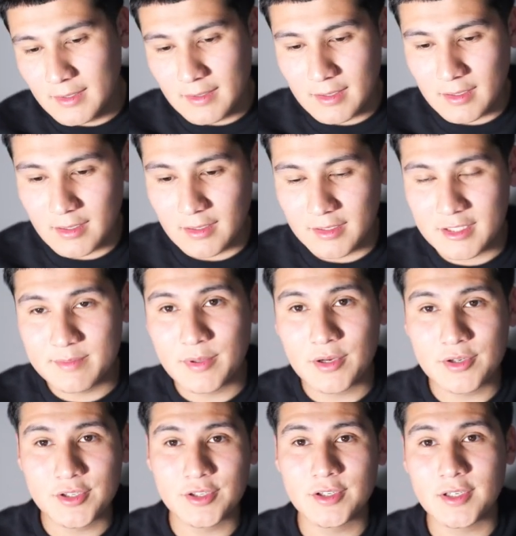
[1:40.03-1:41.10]
The
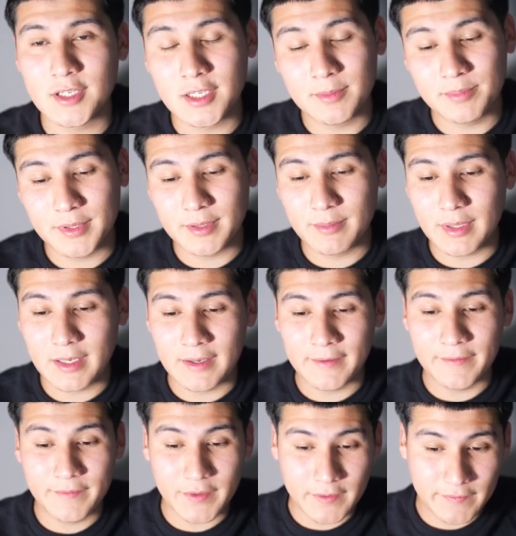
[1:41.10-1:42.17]
exposure, up it by
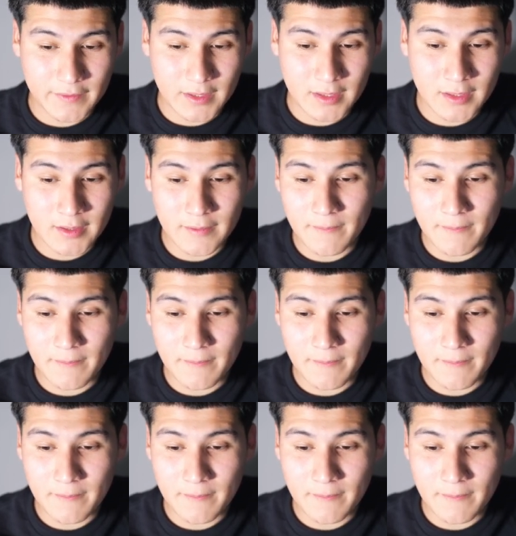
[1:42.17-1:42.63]
50.